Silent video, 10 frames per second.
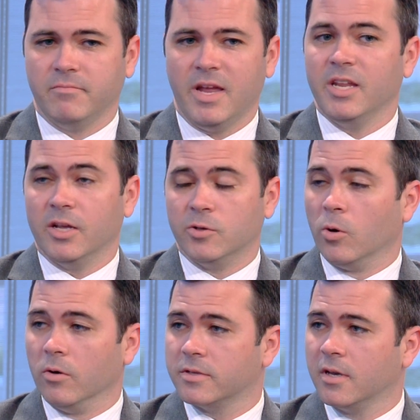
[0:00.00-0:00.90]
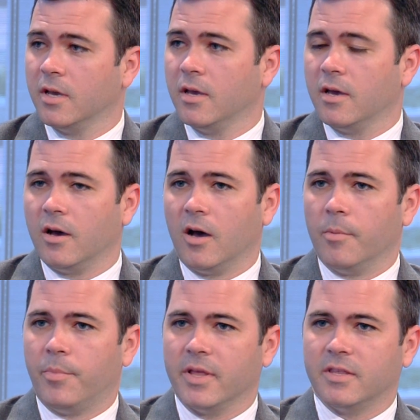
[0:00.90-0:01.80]
any adult,
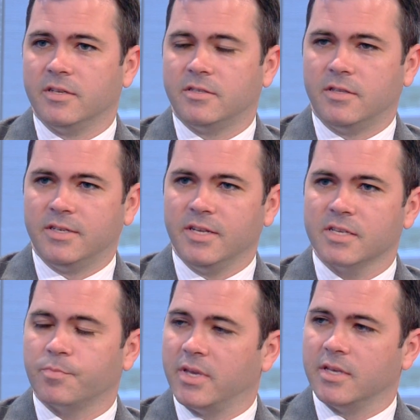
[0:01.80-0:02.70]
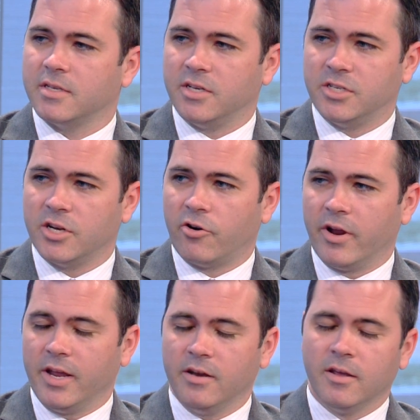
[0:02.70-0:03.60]
but the disc begins to
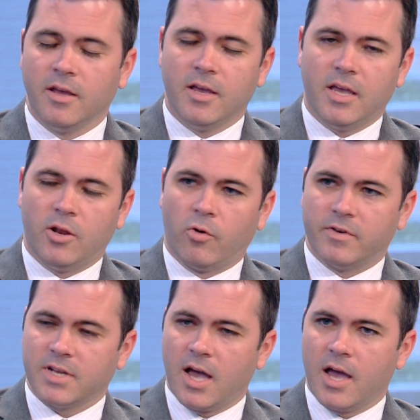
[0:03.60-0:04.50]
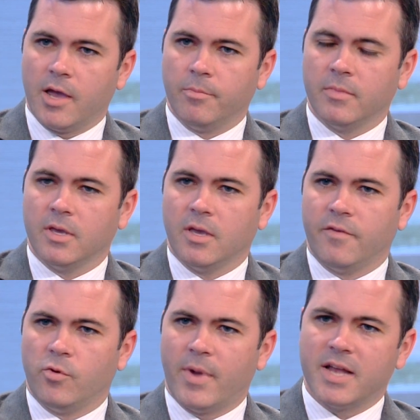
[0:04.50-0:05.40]
degenerate, and over time,
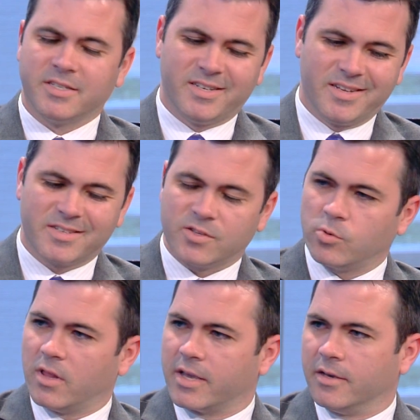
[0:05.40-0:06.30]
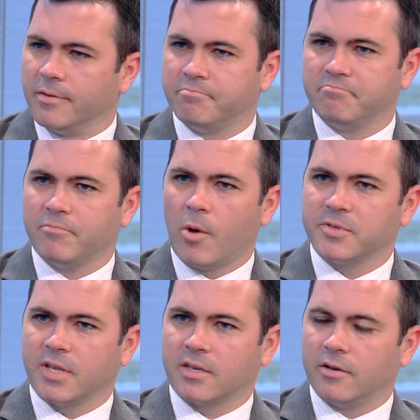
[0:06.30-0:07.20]
if you imagine the disc is sort of like
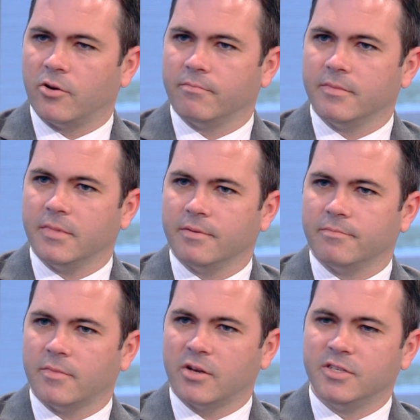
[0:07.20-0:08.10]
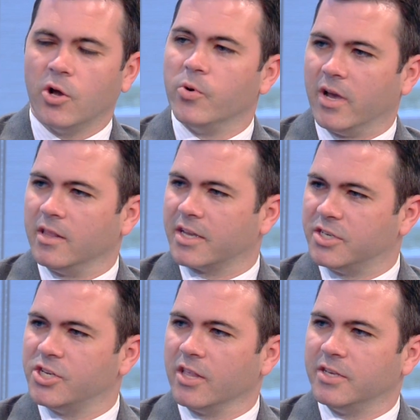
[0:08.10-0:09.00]
almost like a donut, like a
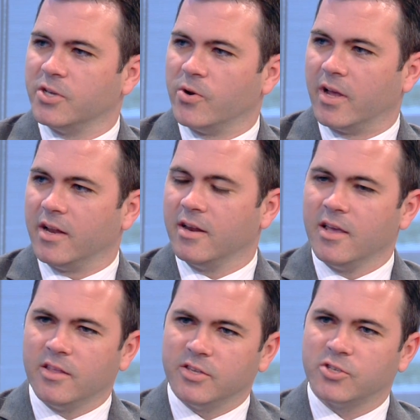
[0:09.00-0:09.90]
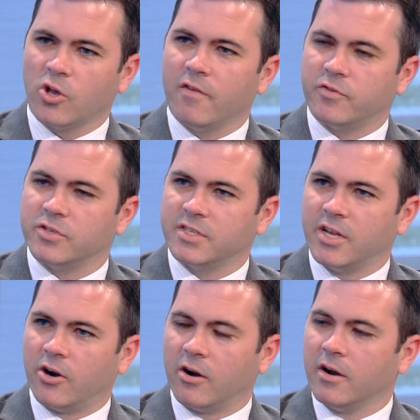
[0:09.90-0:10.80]
jelly donut, the softer
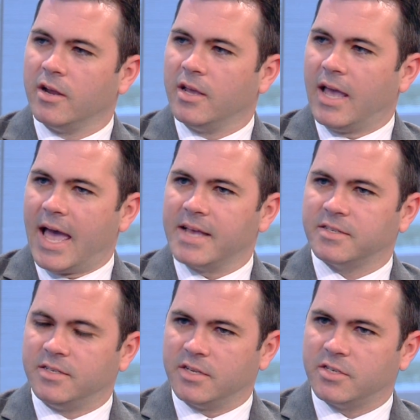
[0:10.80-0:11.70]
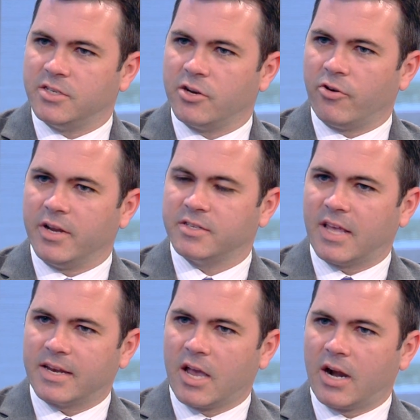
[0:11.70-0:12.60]
center, as the disc degenerates,
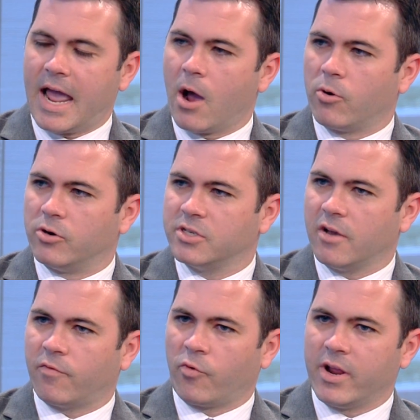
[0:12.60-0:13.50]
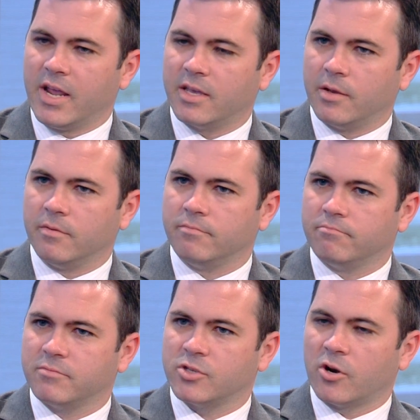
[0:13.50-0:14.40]
that kind of outer tough ring can
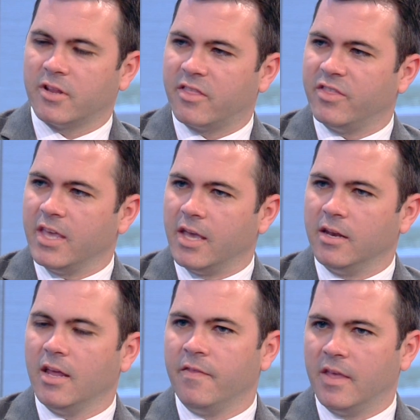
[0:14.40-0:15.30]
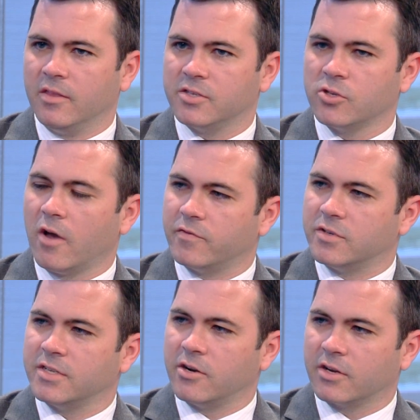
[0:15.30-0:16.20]
start to thin, and then the softer
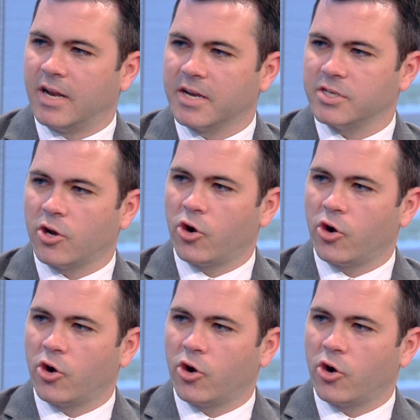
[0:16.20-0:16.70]
center can actually